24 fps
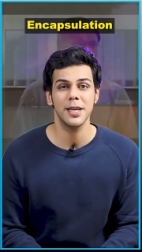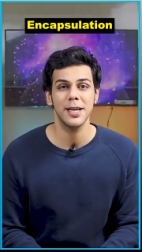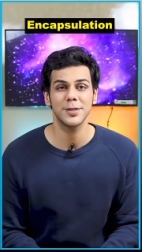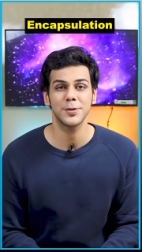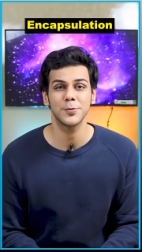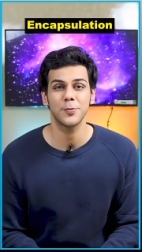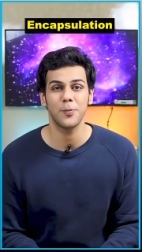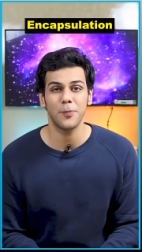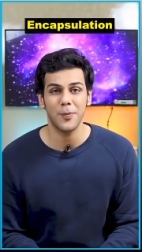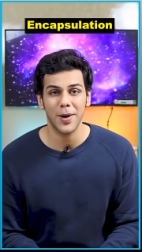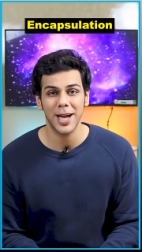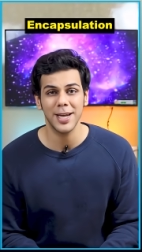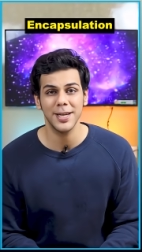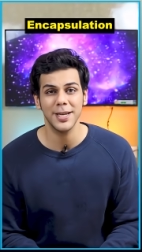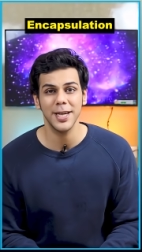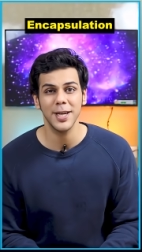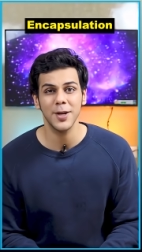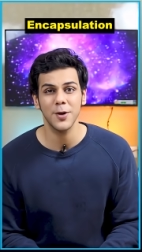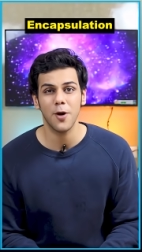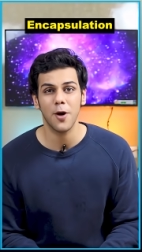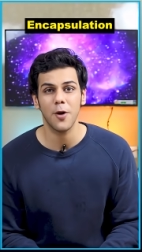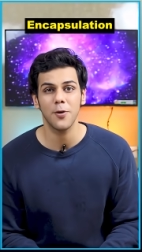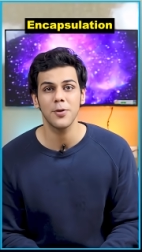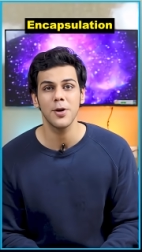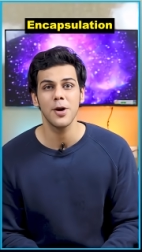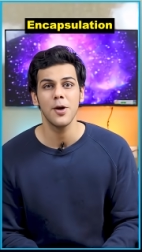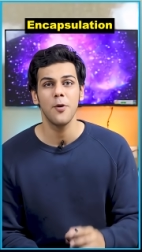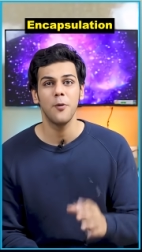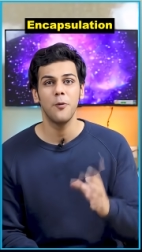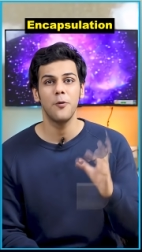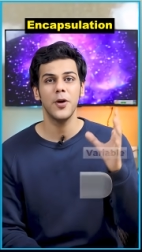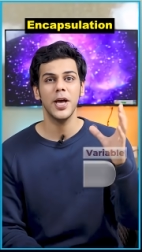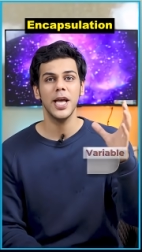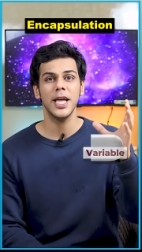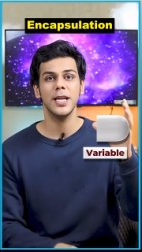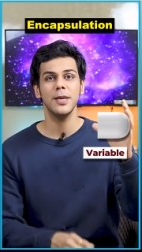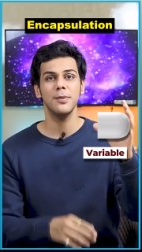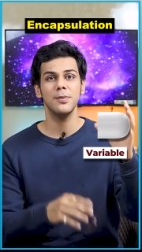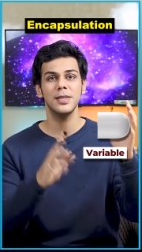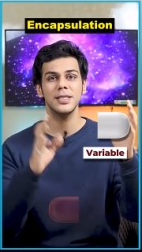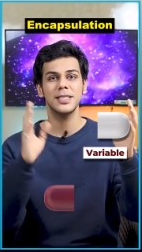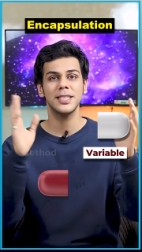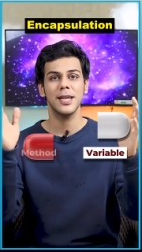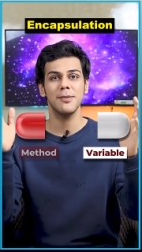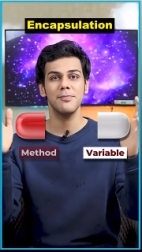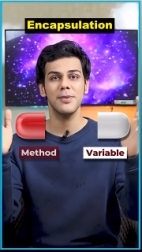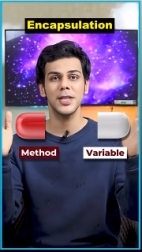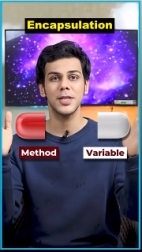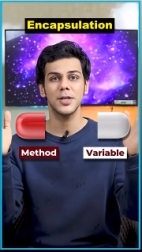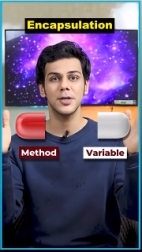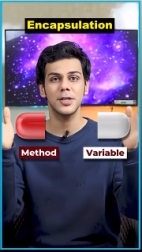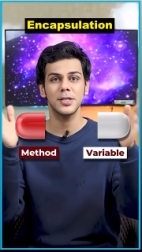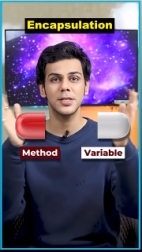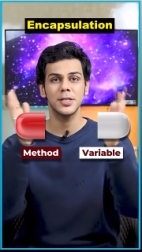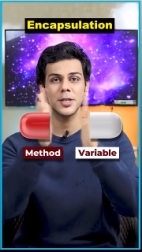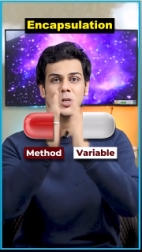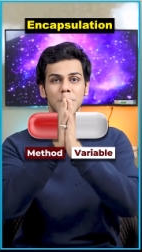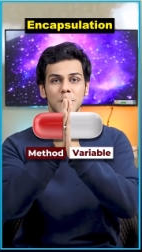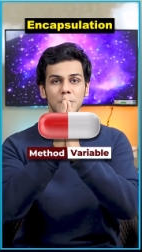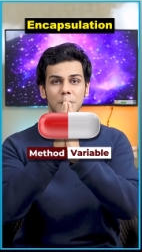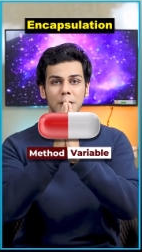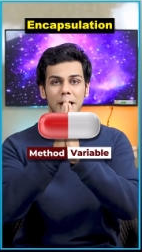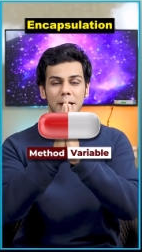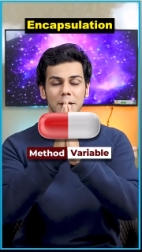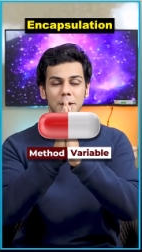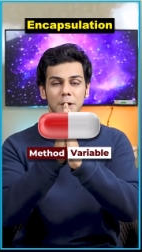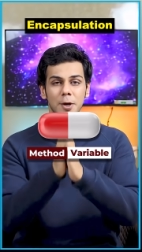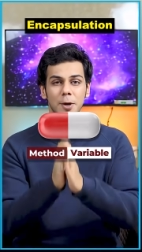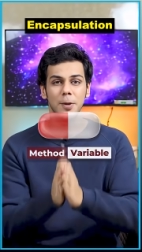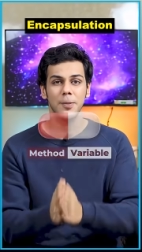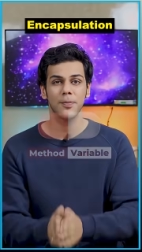is binding of variables and methods together.